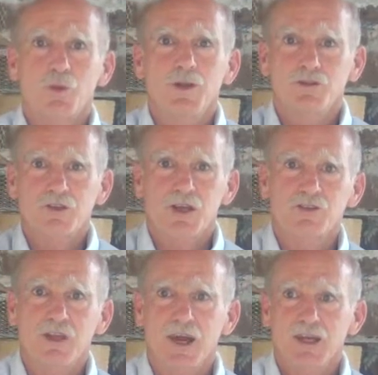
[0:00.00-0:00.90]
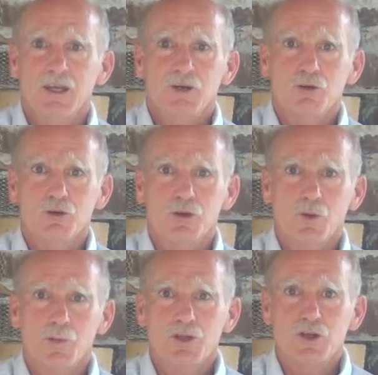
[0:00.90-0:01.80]
We discussed that
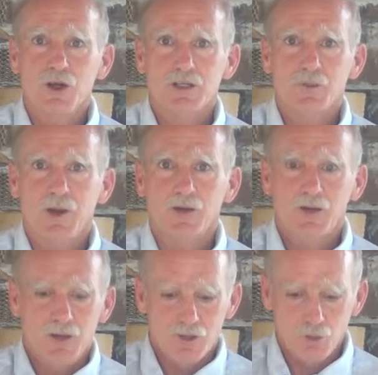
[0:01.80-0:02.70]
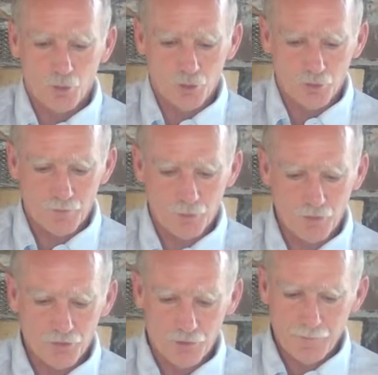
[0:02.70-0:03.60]
earlier when we talked about the order of
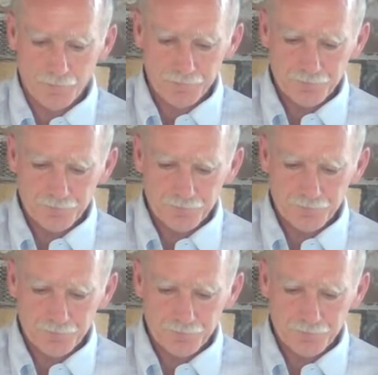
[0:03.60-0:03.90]
worship.